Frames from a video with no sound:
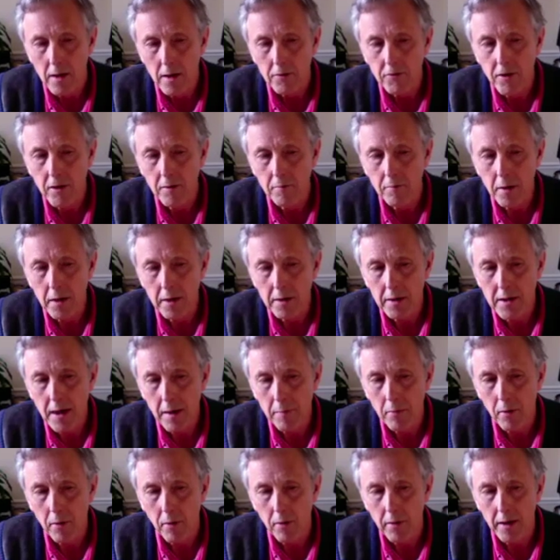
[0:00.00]
Jean picked
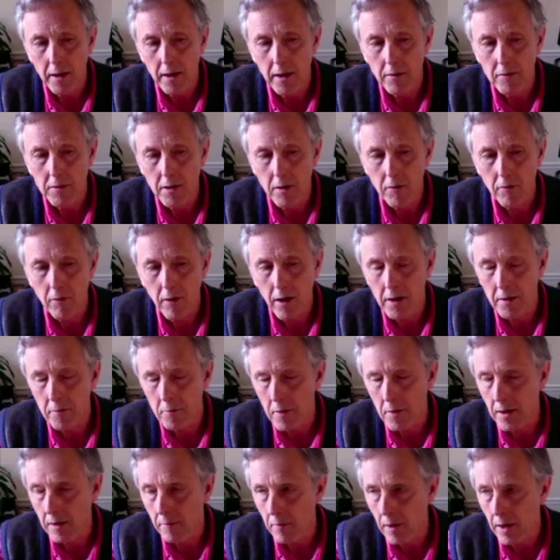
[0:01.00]
up on it and started writing
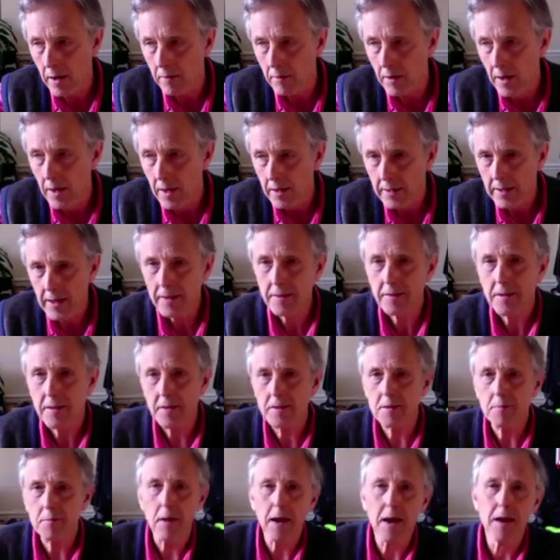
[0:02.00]
me about, get
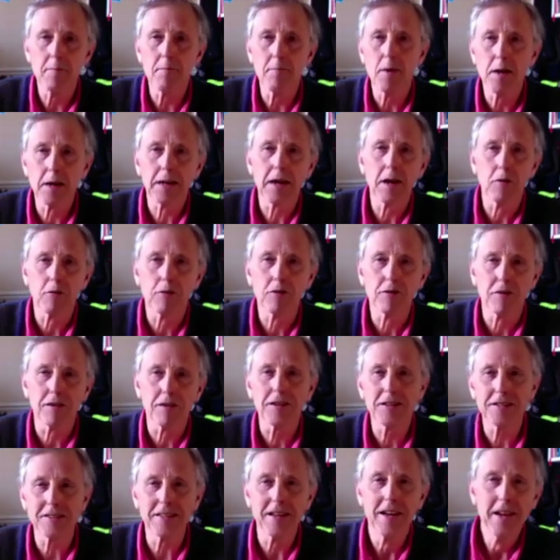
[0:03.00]
this man
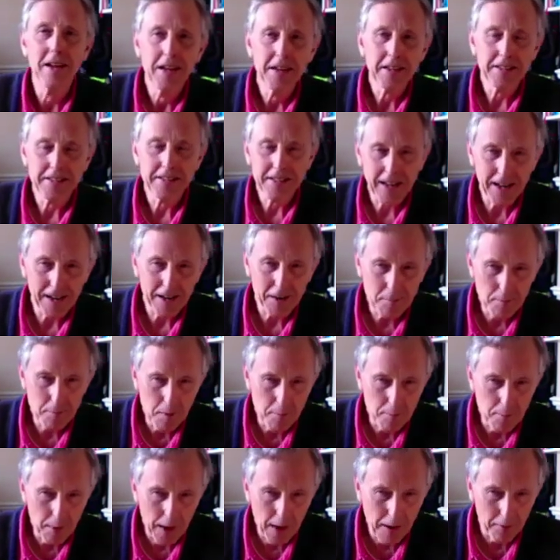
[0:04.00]
McGilchrist, tell him
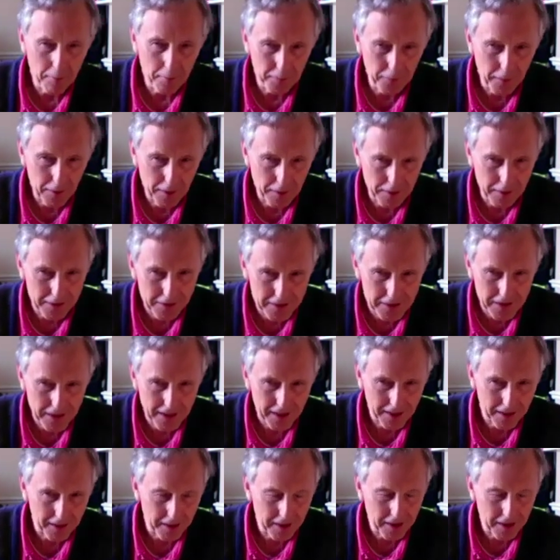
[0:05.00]
about
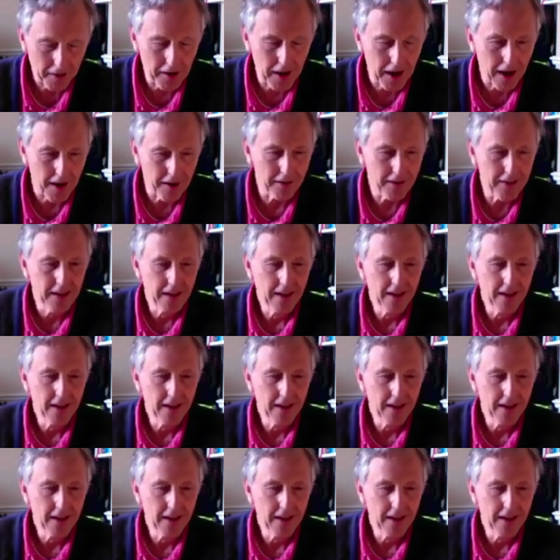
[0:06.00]
focusing, you know.